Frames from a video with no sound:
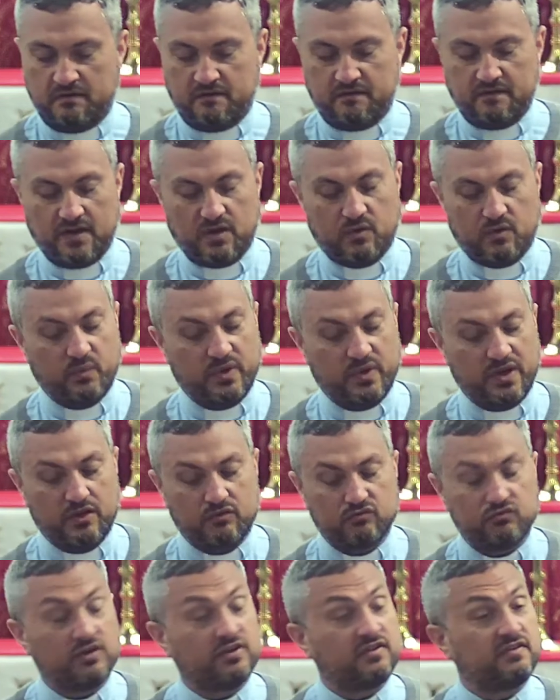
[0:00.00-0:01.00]
felt we
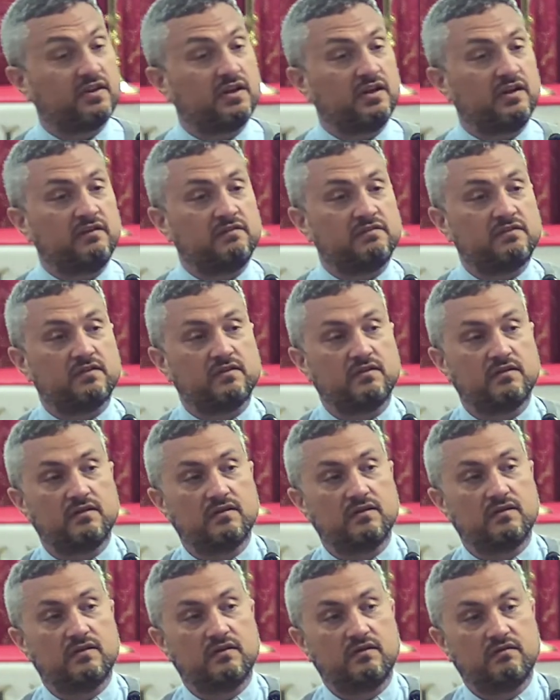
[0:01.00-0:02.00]
had received
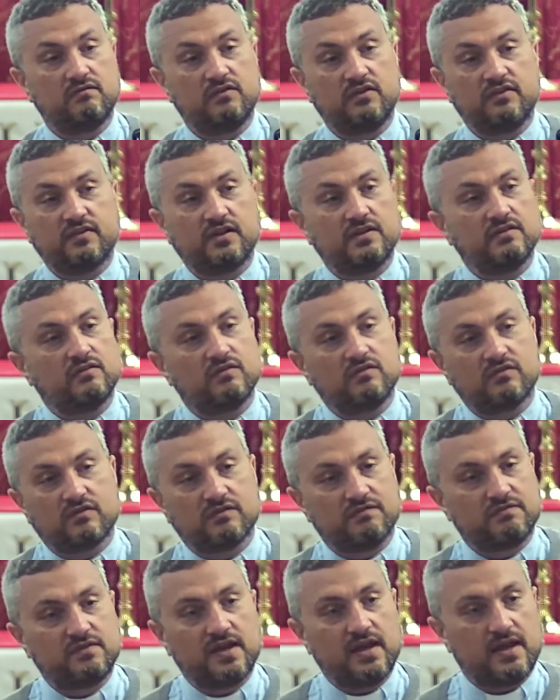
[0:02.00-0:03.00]
a sentence
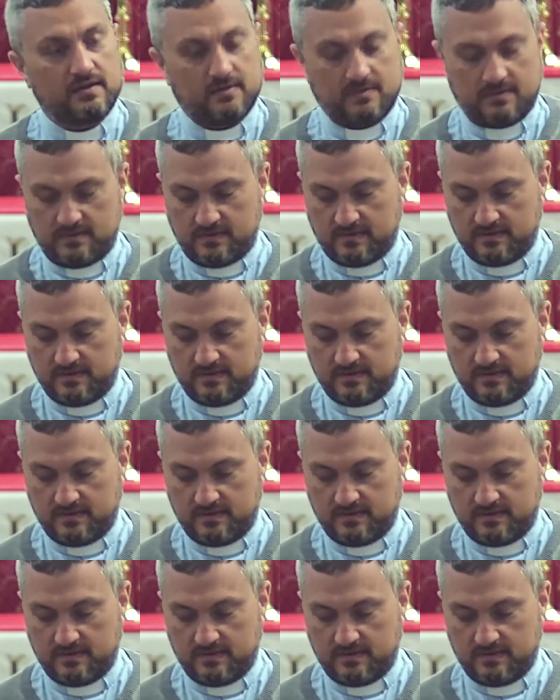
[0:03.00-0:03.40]
of death.